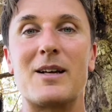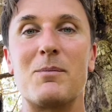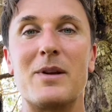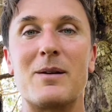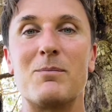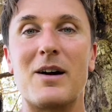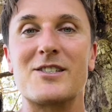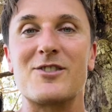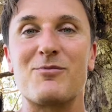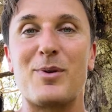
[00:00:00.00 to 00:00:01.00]
big
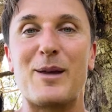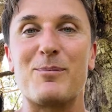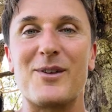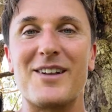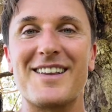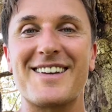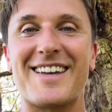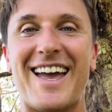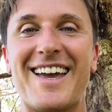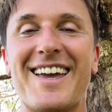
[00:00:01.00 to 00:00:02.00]
bus of people.
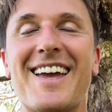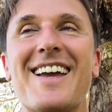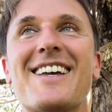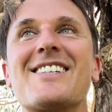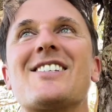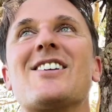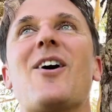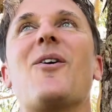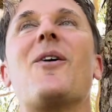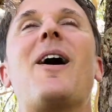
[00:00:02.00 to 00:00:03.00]
Okay,
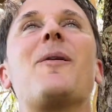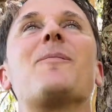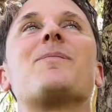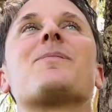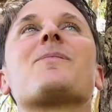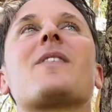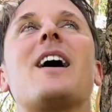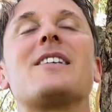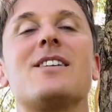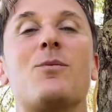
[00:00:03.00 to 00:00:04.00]
so
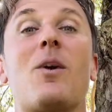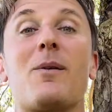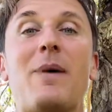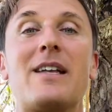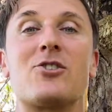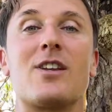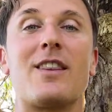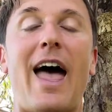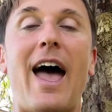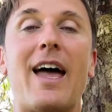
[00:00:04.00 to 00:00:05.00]
I did want to mention
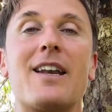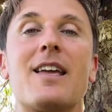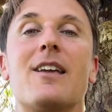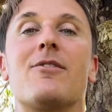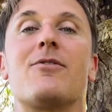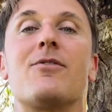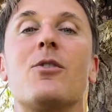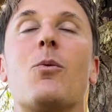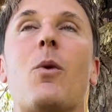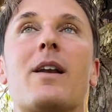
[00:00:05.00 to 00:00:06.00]
that if
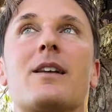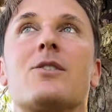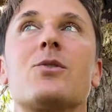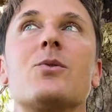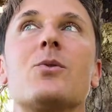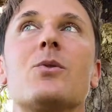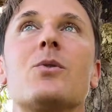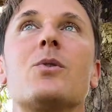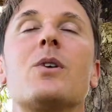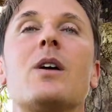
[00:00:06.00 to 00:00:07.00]
you're wanting to